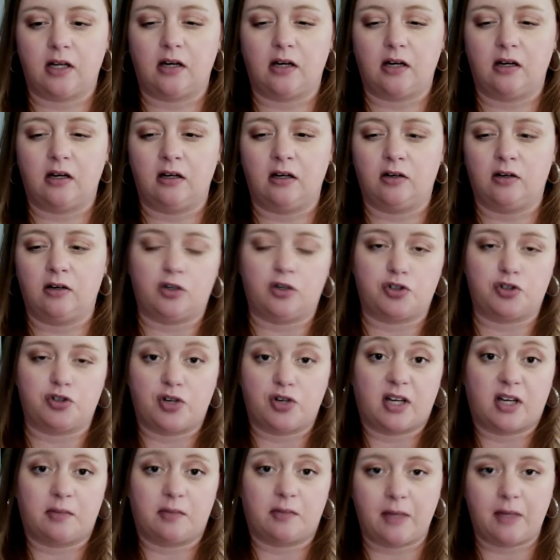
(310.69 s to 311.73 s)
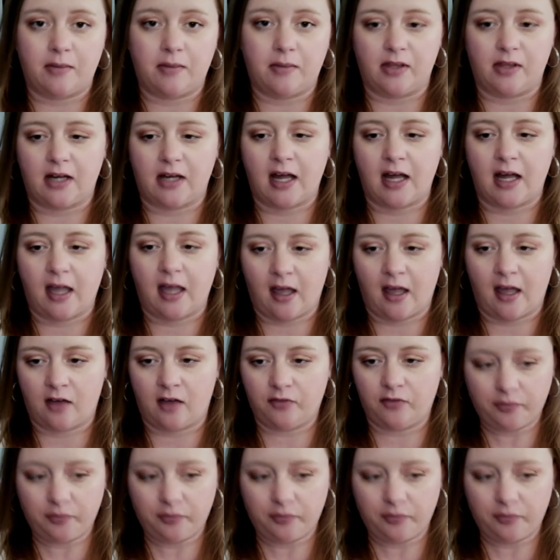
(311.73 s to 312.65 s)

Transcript: uh, or trick maybe that I have